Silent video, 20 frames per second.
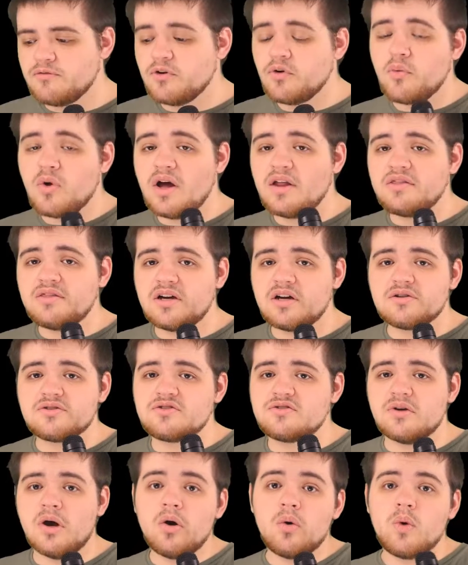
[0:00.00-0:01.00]
For one,
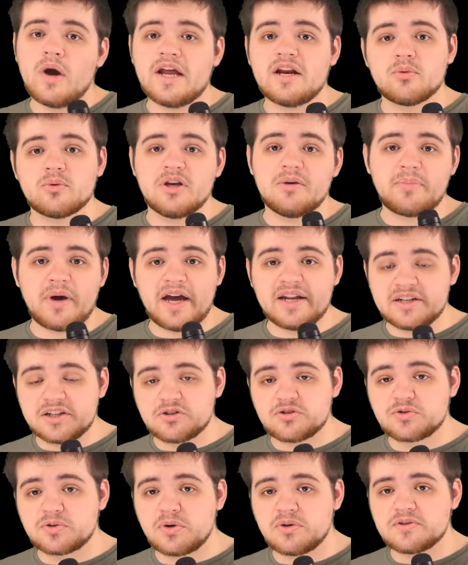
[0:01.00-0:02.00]
there's no way to rebind
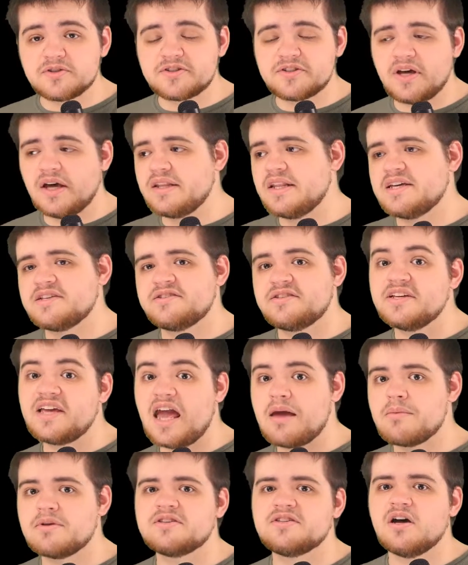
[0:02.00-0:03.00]
controls, unless the
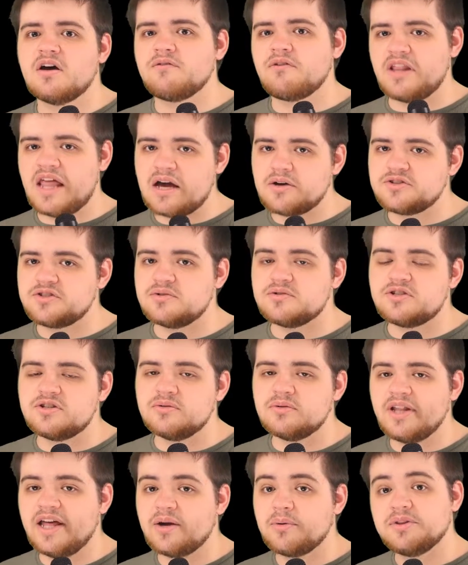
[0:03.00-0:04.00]
game itself allows you
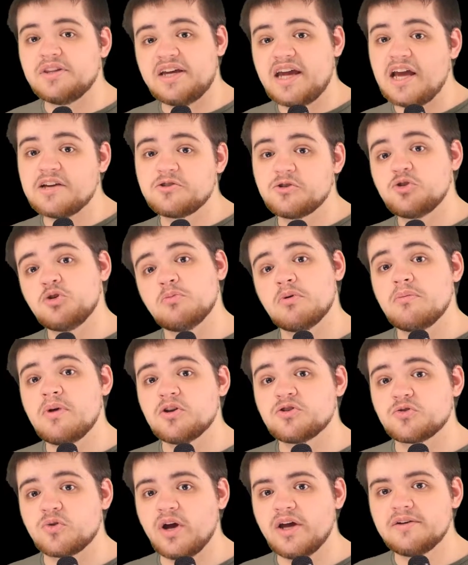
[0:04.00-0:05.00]
to, like with the case of Super
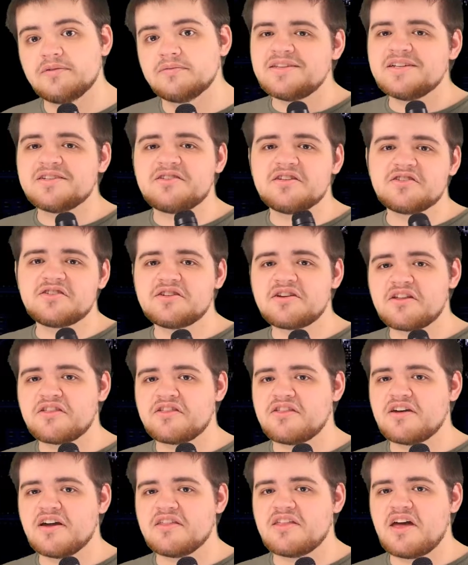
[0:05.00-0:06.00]
Metroid. This isn't a
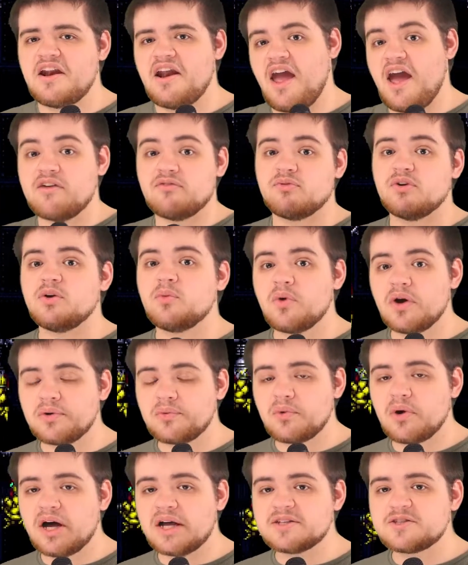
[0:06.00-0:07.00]
thing that
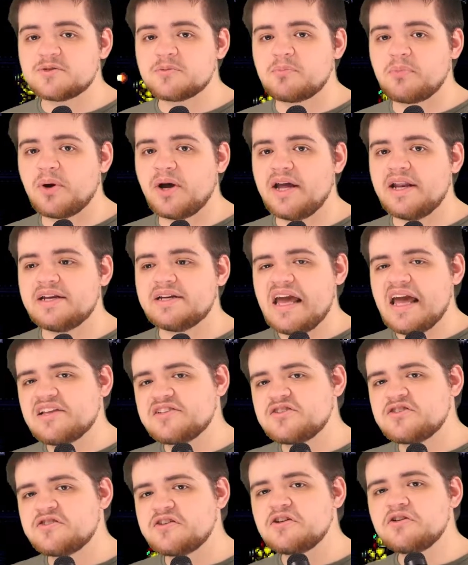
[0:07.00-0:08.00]
everyone wants, but
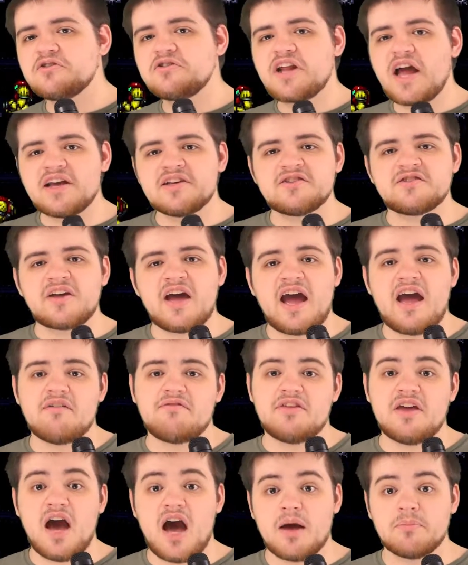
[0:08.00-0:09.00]
it's still nice to
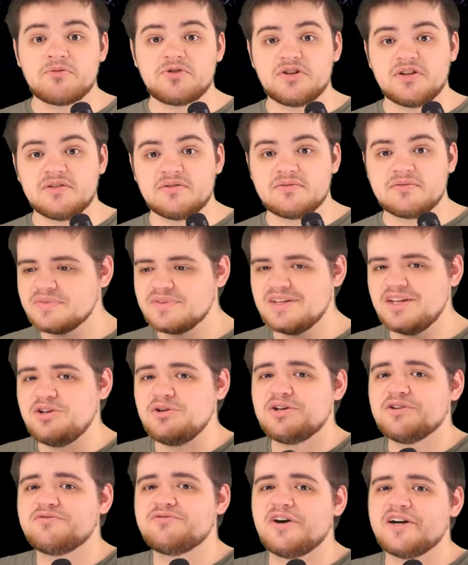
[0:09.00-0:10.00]
have the option. And
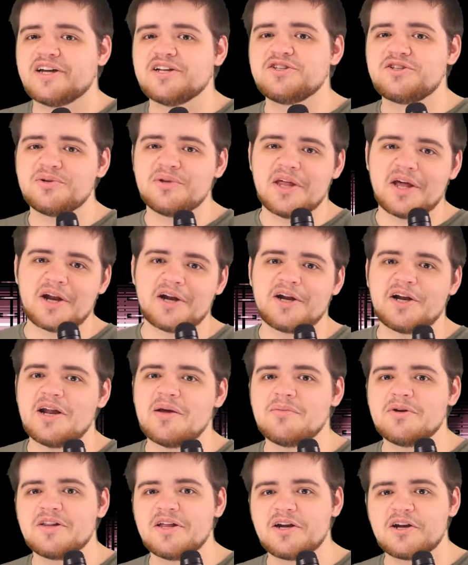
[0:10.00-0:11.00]
you can fucking do that on an
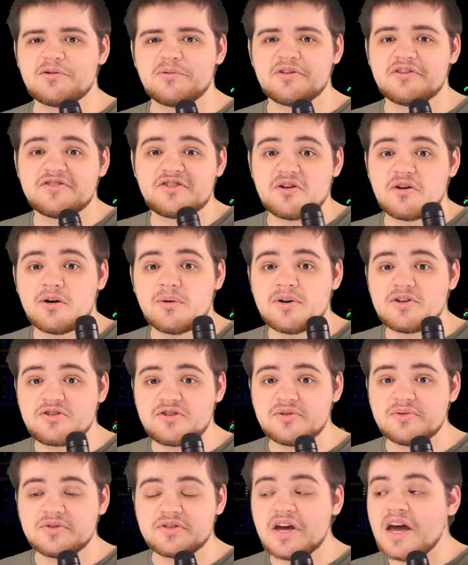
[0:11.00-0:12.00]
emulator with zero
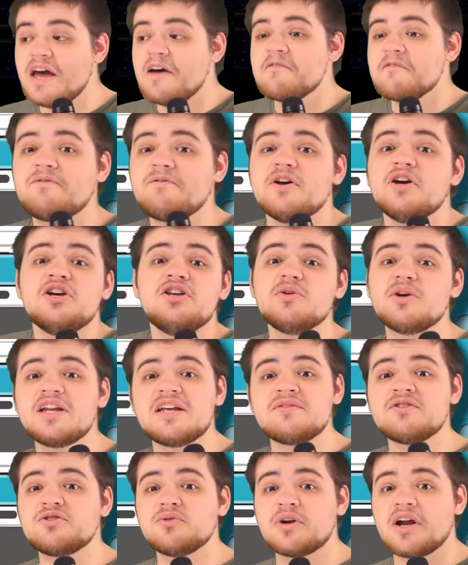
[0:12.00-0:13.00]
issues. But you can
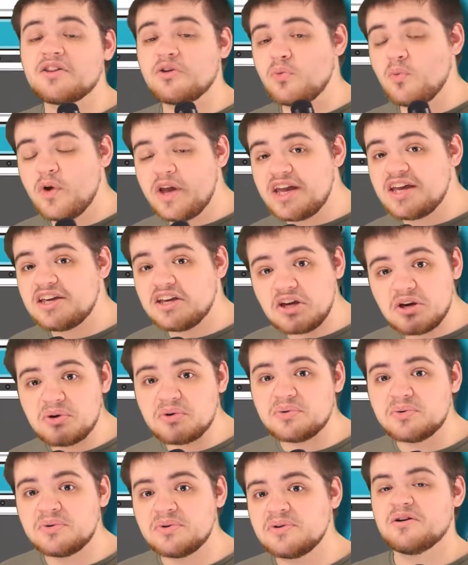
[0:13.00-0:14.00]
even do it on the Wii
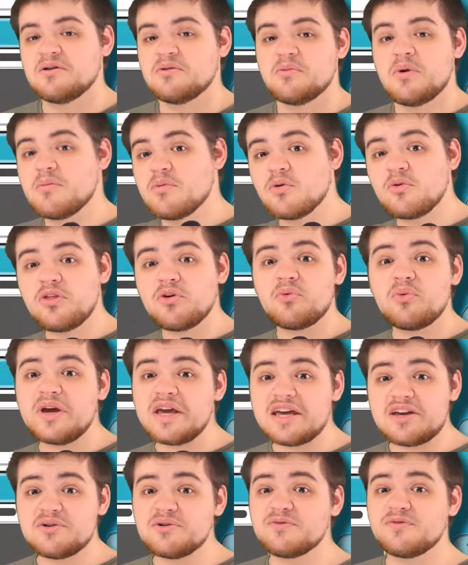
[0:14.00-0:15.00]
U! Remember the
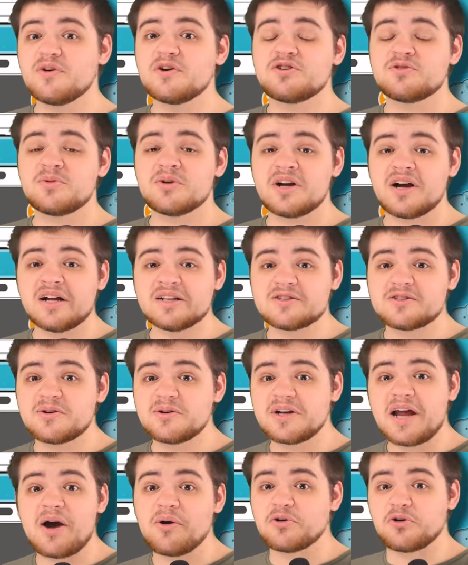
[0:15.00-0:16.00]
Wii U Virtual
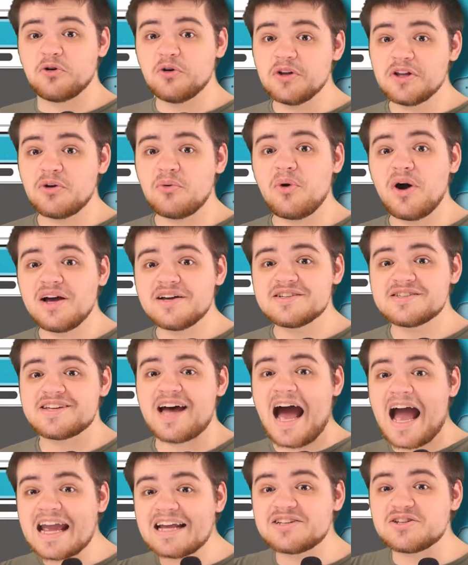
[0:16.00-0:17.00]
Console and how cool it was?
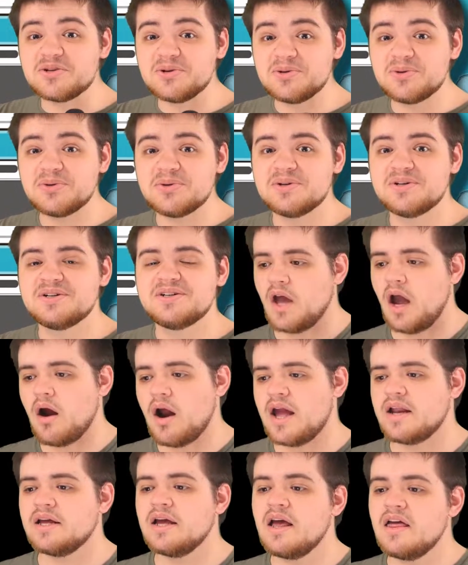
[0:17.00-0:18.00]
I do!
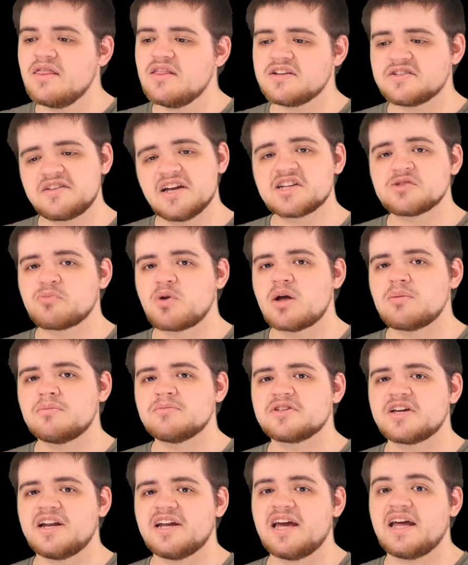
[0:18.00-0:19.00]
Alright, this next
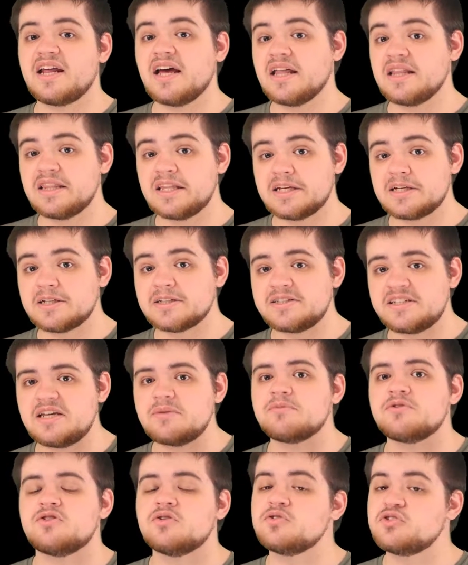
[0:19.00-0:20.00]
problem's gonna get a little
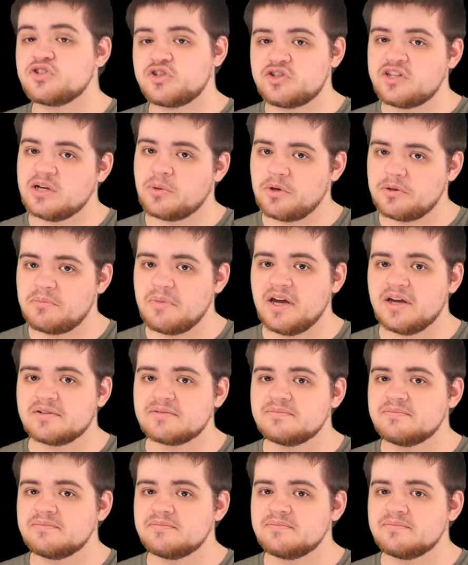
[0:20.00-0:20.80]
deep, so just stick with me.